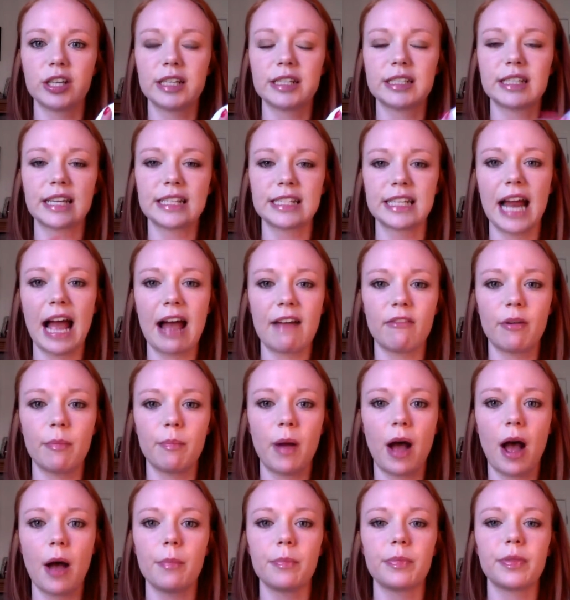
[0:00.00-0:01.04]
It doesn't have a
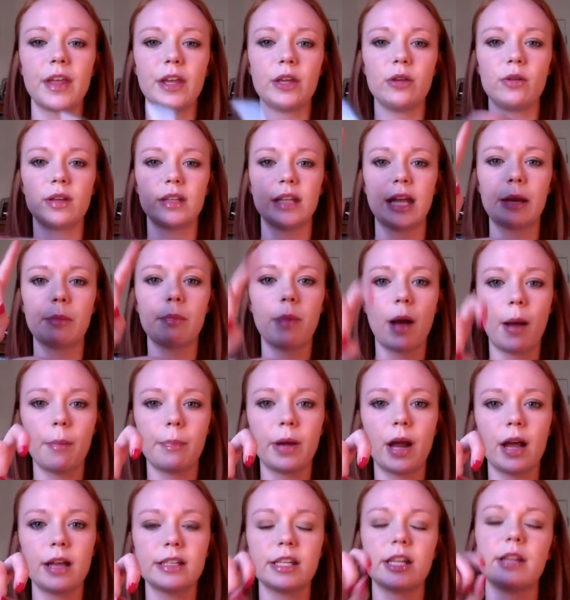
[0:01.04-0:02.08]
pump that you can like pump it
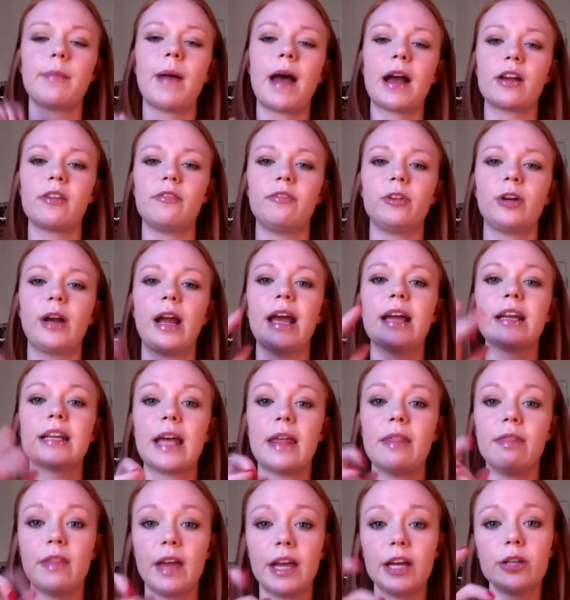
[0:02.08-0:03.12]
onto the back of your hand
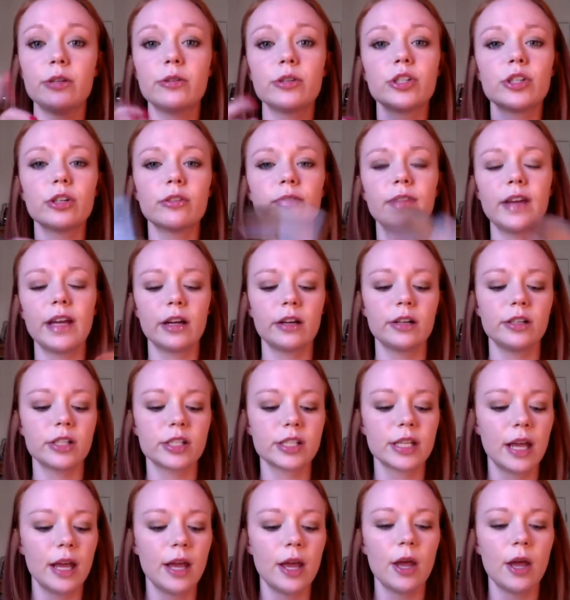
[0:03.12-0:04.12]
and then use your fingers.